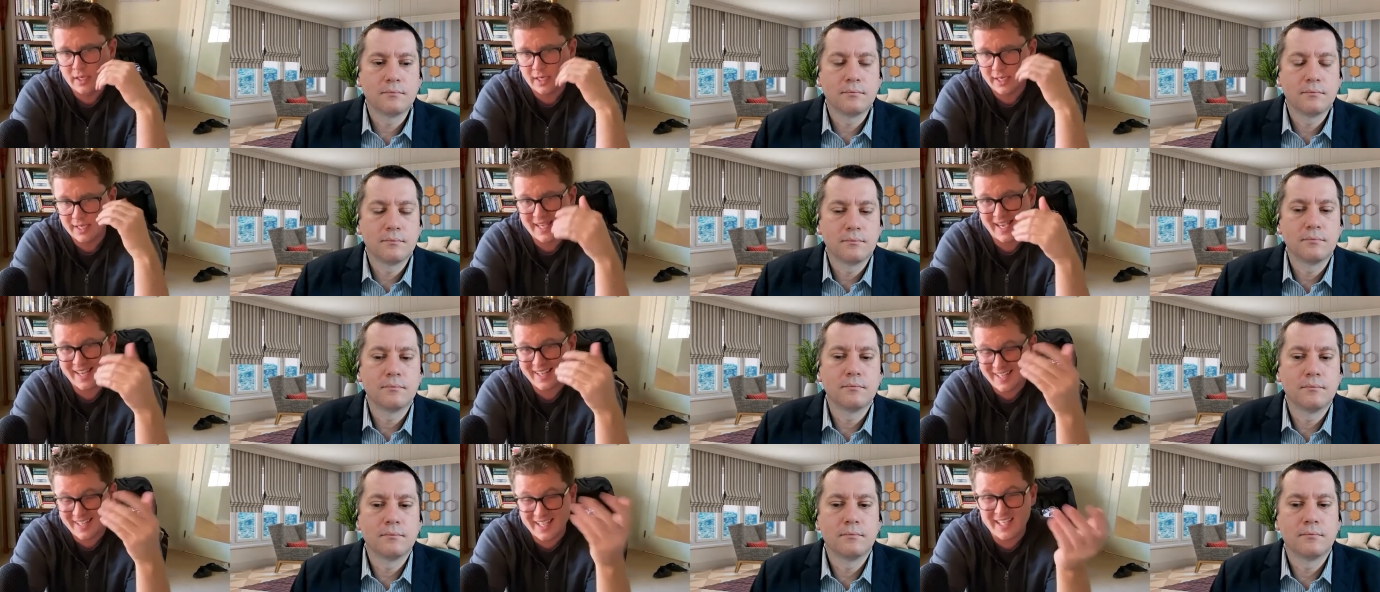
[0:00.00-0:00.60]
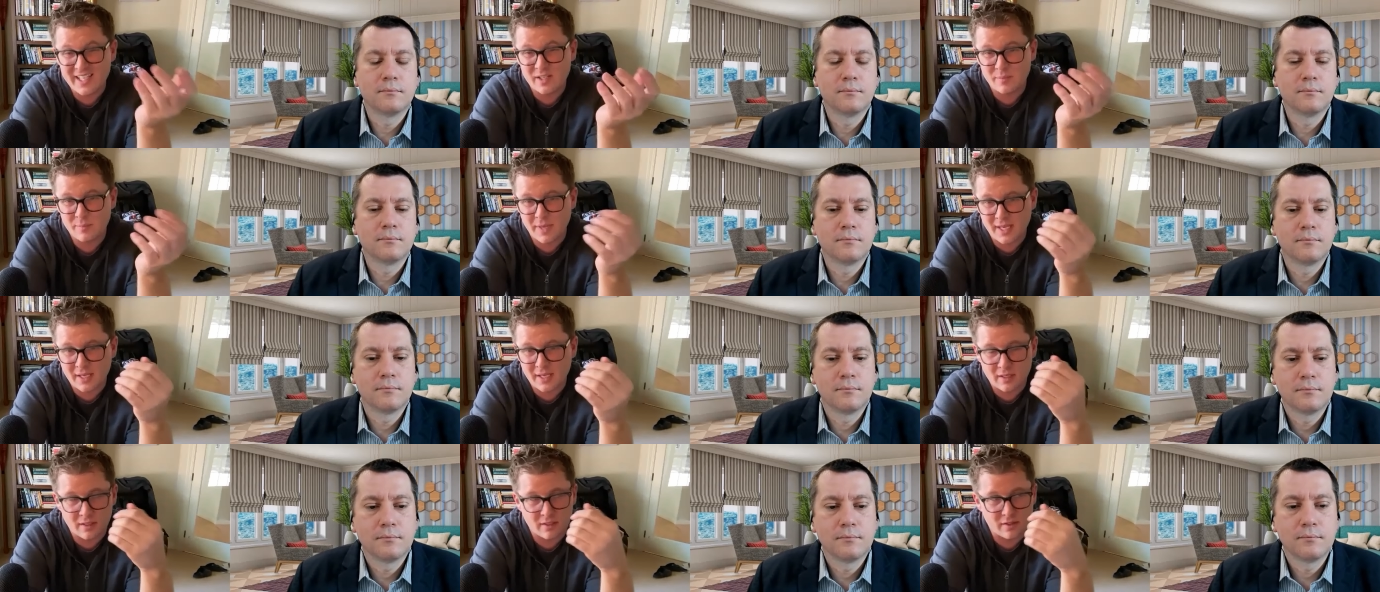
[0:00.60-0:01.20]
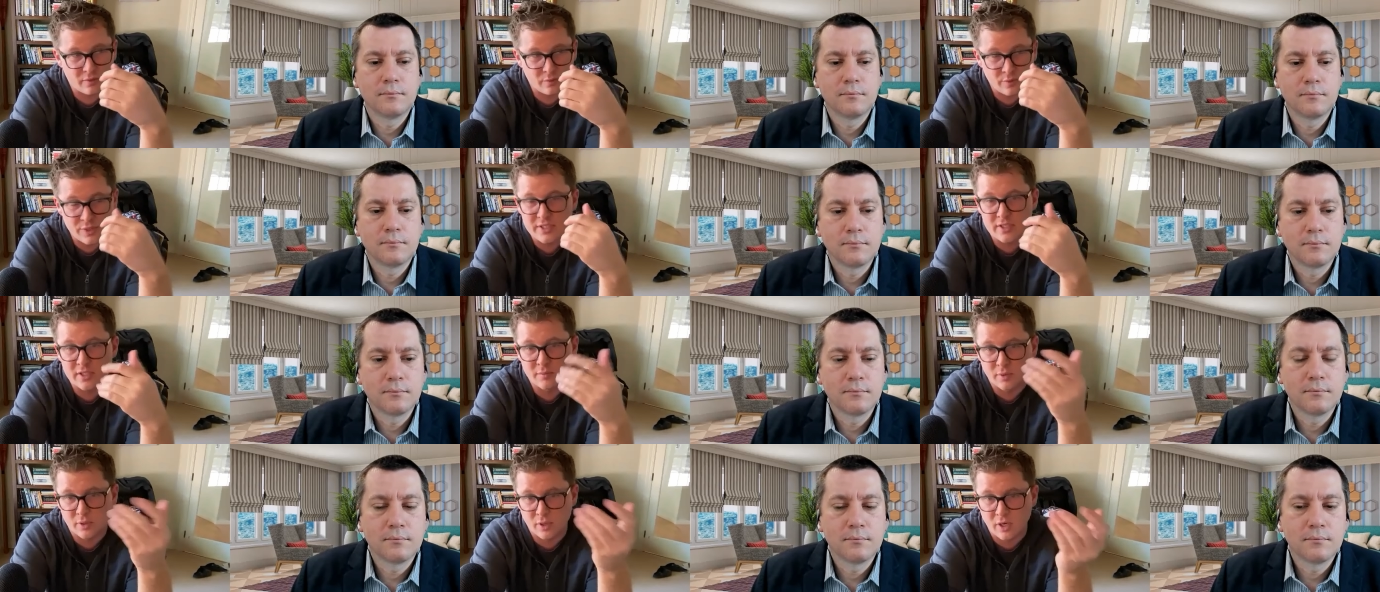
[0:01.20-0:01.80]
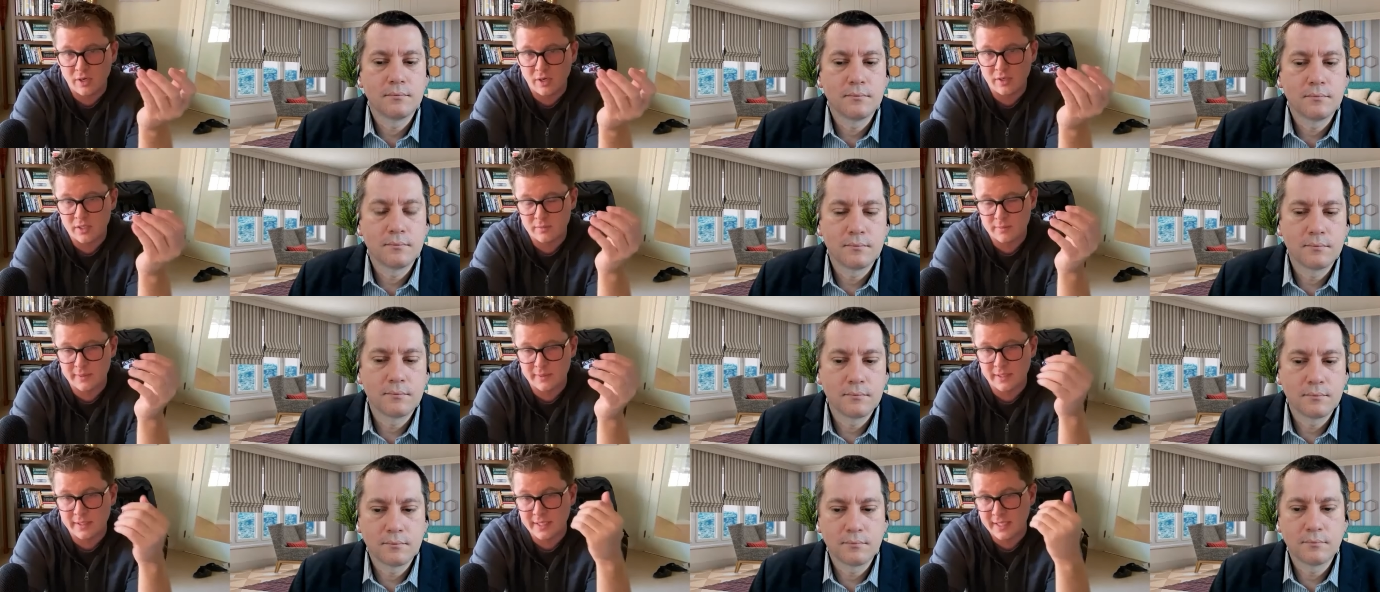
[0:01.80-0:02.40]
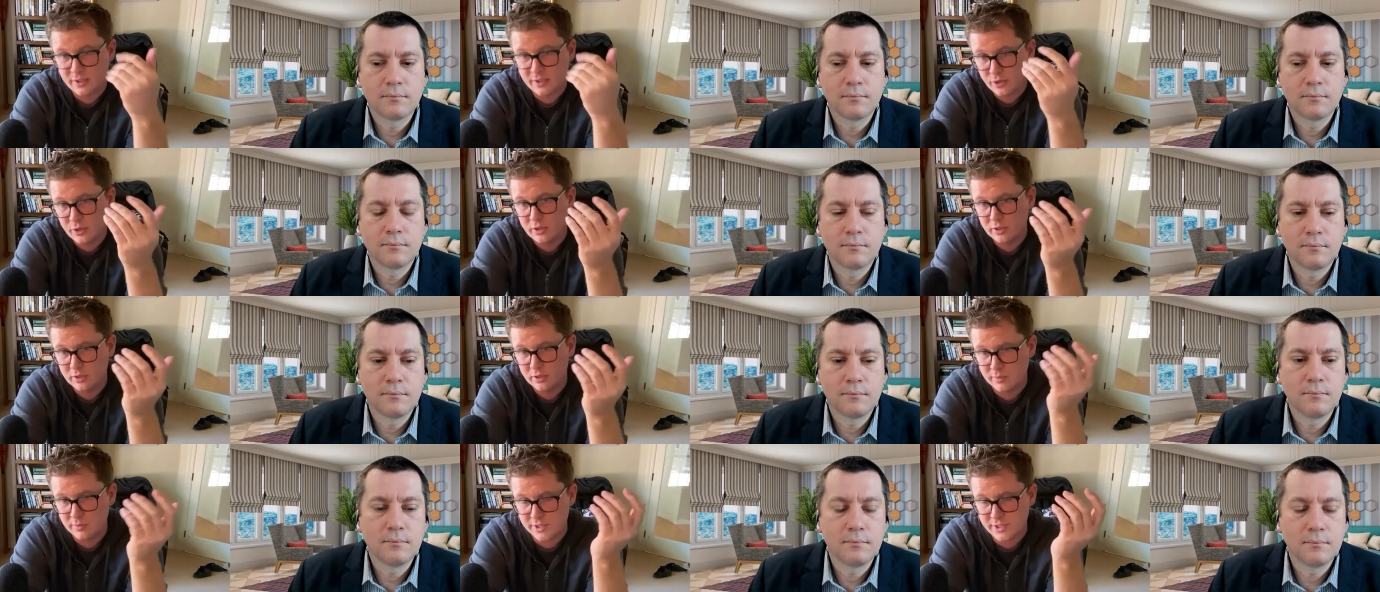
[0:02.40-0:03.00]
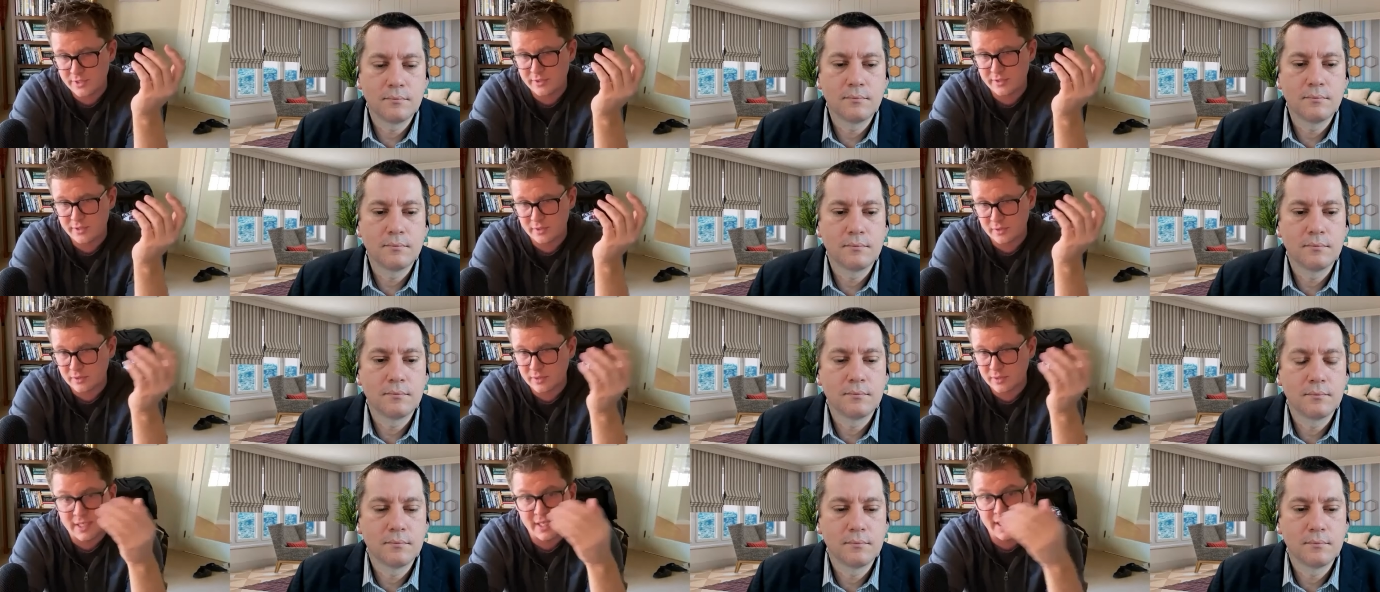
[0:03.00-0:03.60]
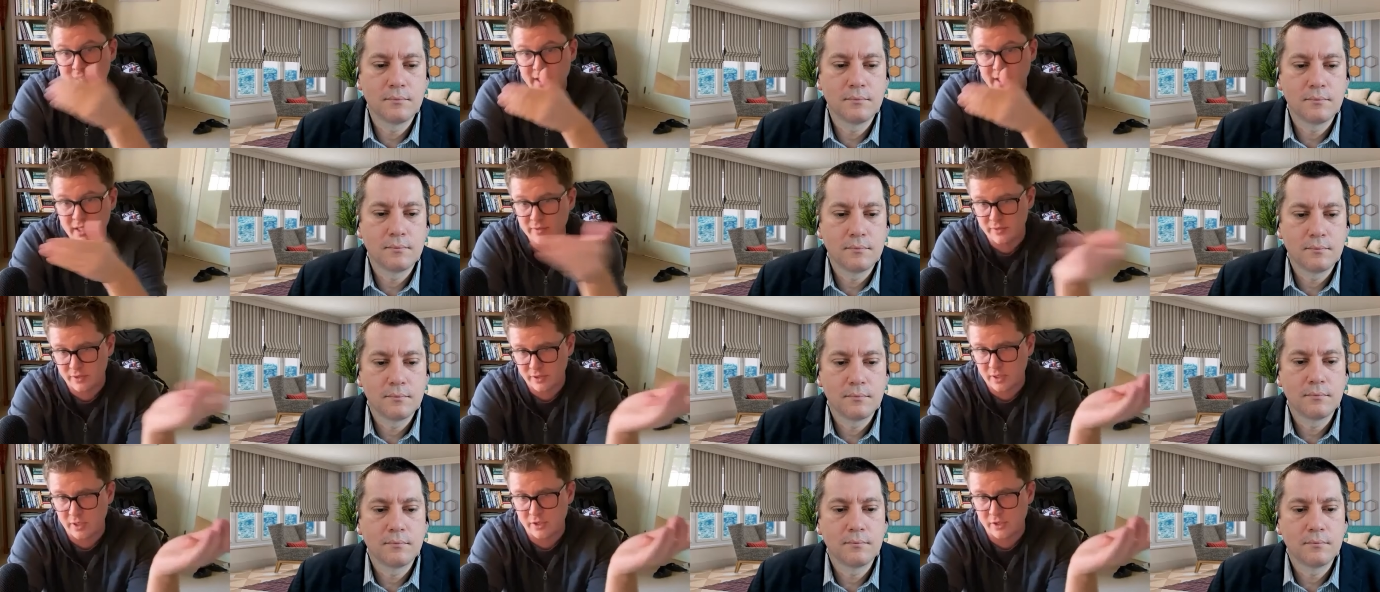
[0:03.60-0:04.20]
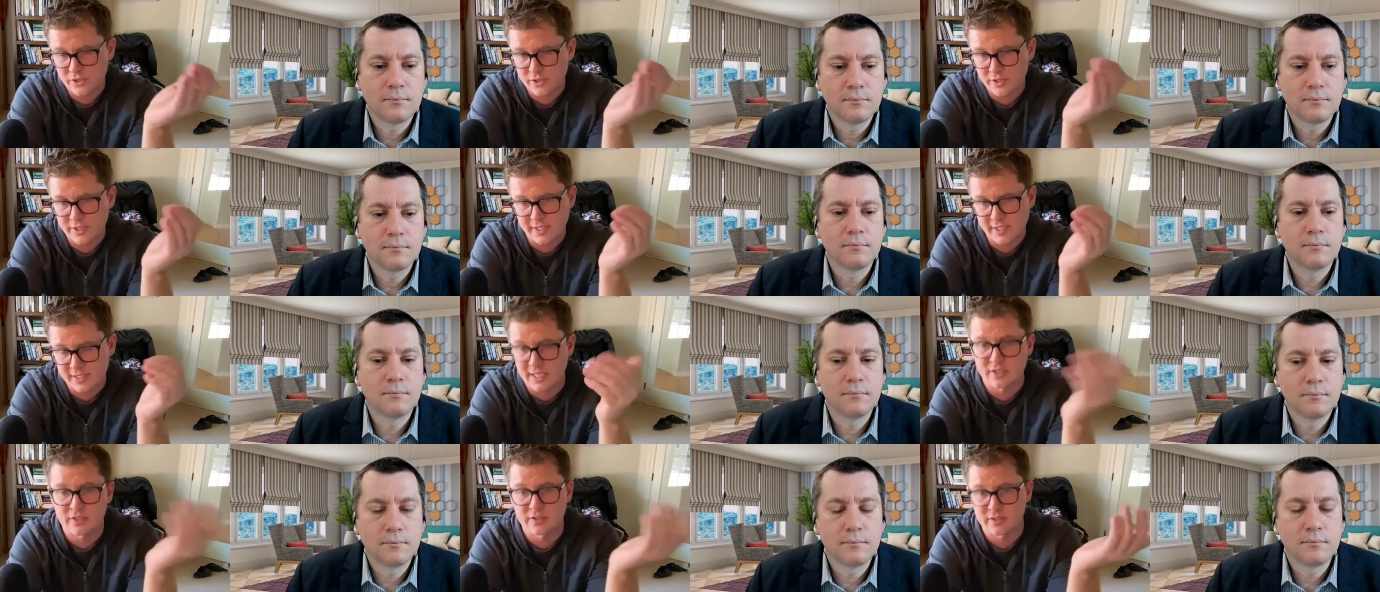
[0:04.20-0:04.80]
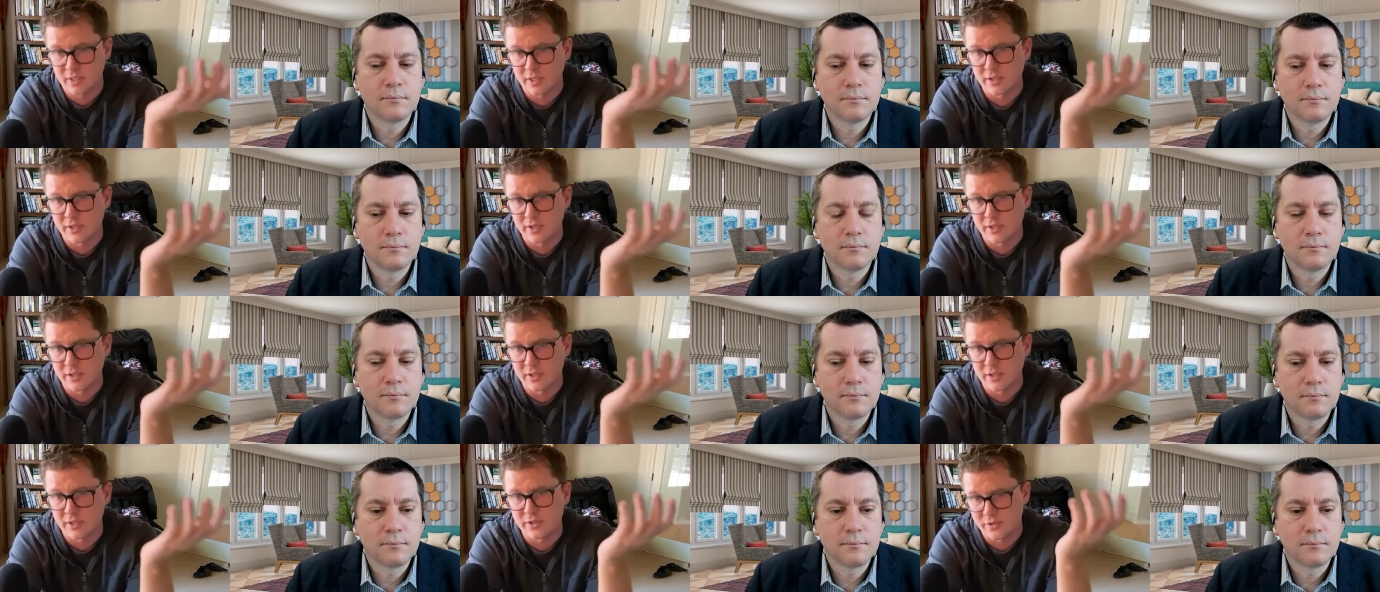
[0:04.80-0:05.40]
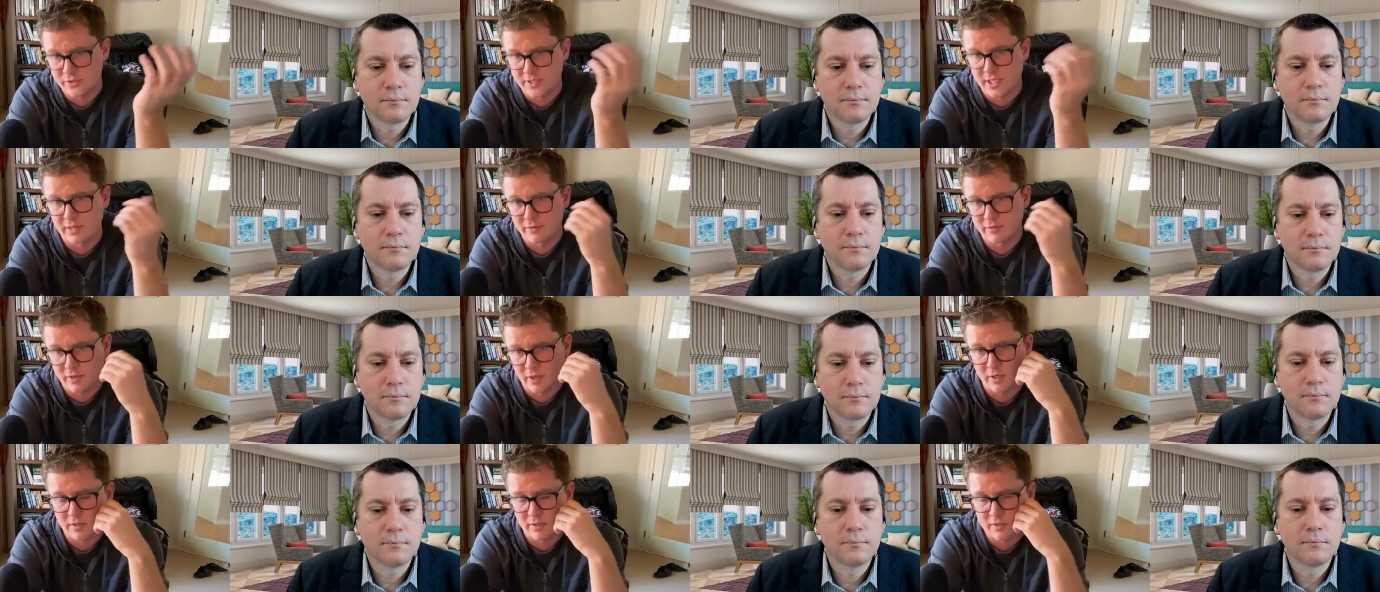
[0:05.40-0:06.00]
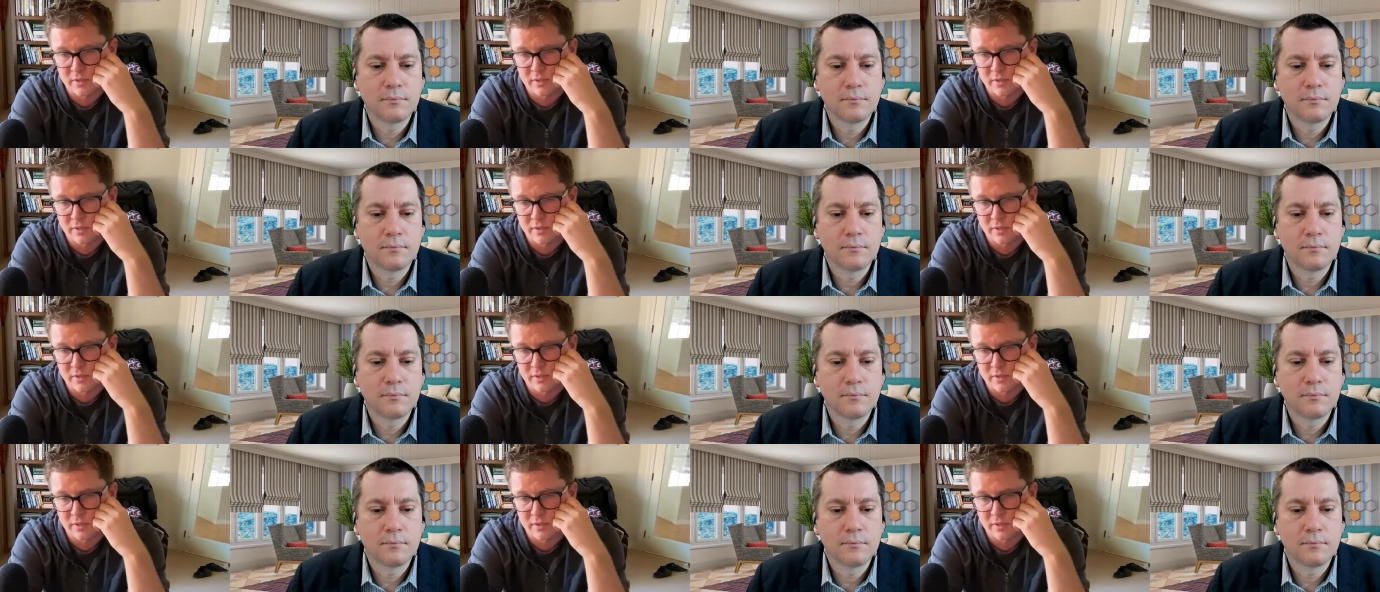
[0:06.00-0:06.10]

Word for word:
Speaker 1: again, it can make a, reasonable argument that nuclear material in any given country is actually under safeguards.